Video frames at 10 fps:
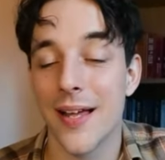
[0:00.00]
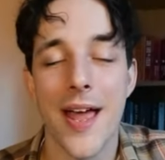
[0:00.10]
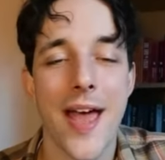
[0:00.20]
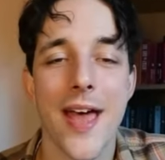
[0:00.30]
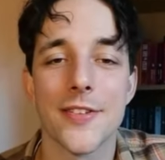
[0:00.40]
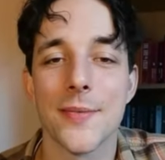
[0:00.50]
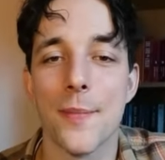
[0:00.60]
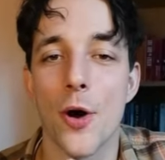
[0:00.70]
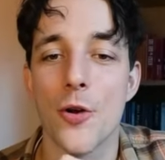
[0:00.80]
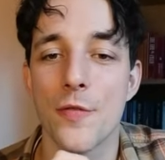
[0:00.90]
and
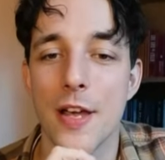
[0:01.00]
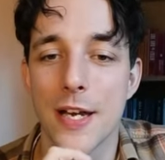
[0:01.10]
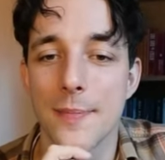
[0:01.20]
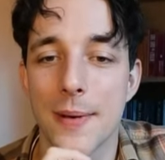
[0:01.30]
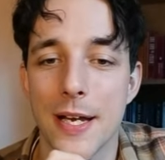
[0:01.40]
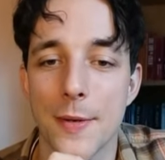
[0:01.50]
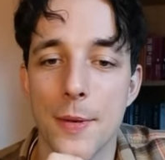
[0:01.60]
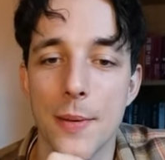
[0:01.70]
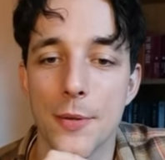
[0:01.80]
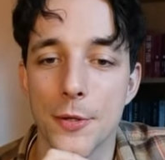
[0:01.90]
motivated many
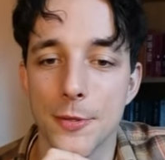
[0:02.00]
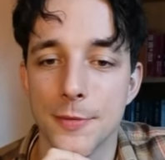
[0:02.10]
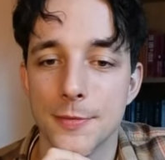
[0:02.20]
people.